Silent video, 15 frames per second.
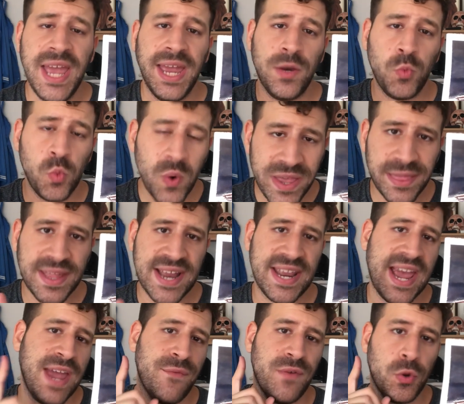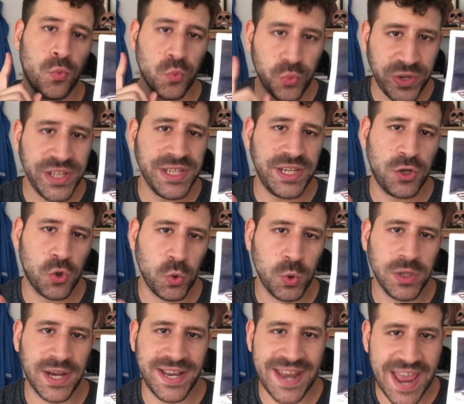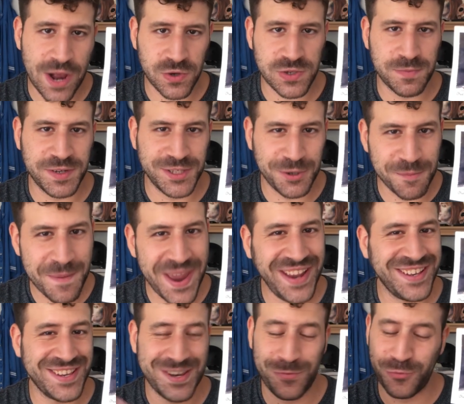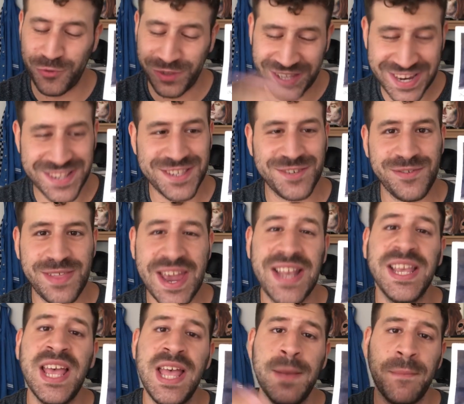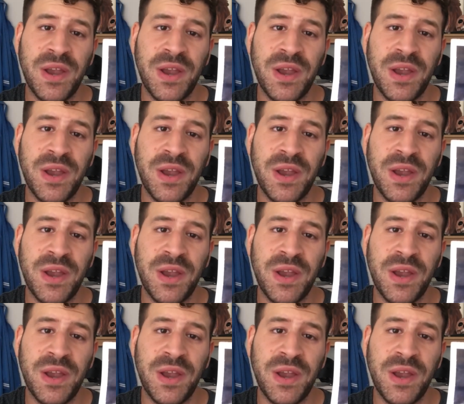And with that, I have a really cool announcement to make that relates to that.